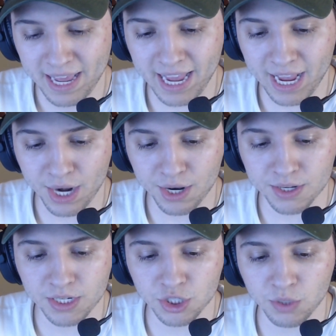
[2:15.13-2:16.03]
And
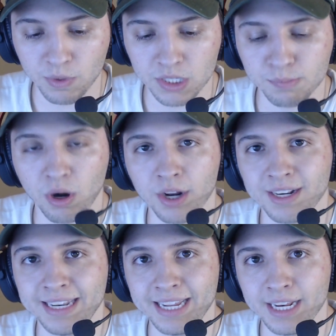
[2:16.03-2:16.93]
essentially what this product
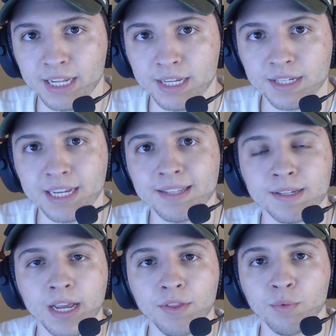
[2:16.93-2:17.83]
did is it
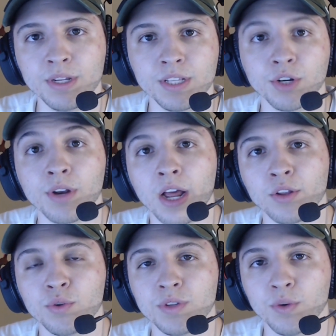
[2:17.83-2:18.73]
said the reason that you're
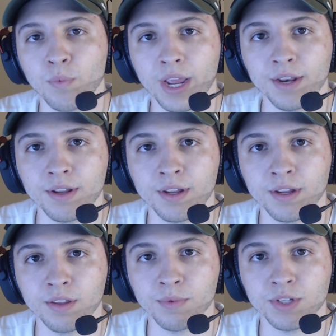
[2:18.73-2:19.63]
not losing weight,
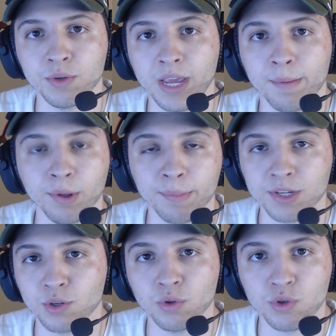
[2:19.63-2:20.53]
the reason you can't build
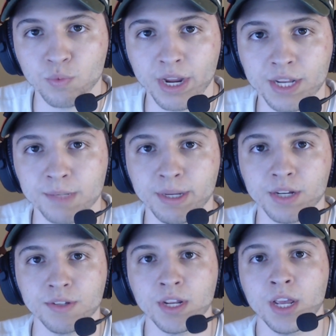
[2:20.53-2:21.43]
muscle or lose weight is
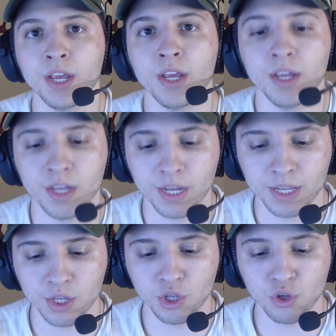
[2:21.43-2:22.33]
because
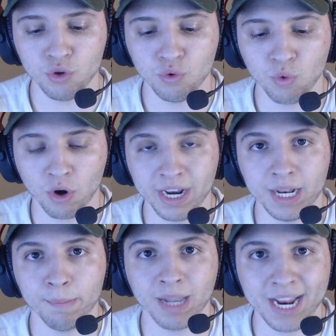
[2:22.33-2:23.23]
you are
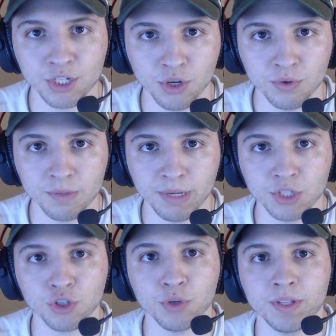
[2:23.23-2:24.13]
hitting plateaus,
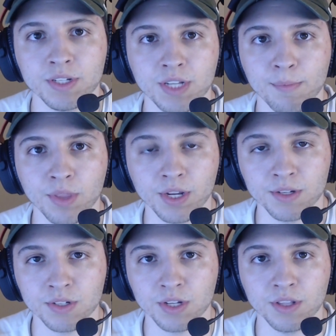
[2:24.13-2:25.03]
because you're doing the same
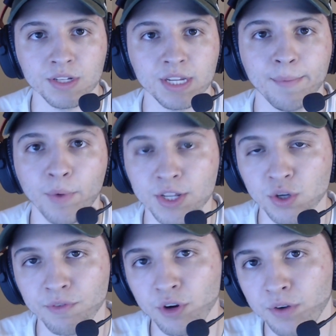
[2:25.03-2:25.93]
things and the same weights
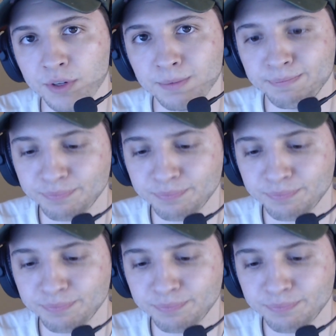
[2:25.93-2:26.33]
over and over,